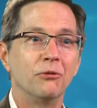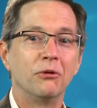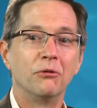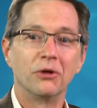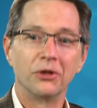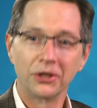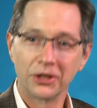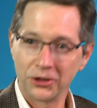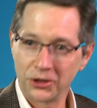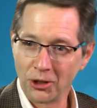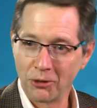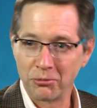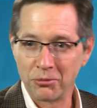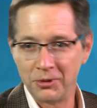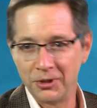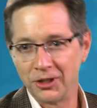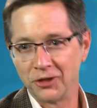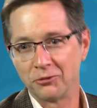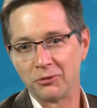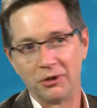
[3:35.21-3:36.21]
We want to look at
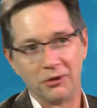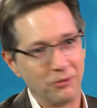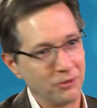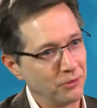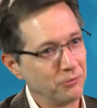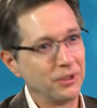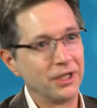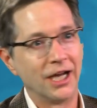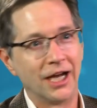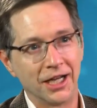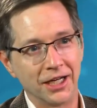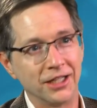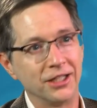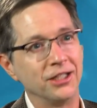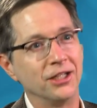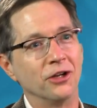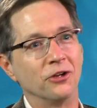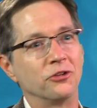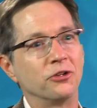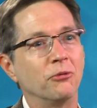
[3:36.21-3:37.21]
dopamine in this problem, we got
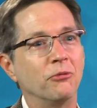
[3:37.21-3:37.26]
it.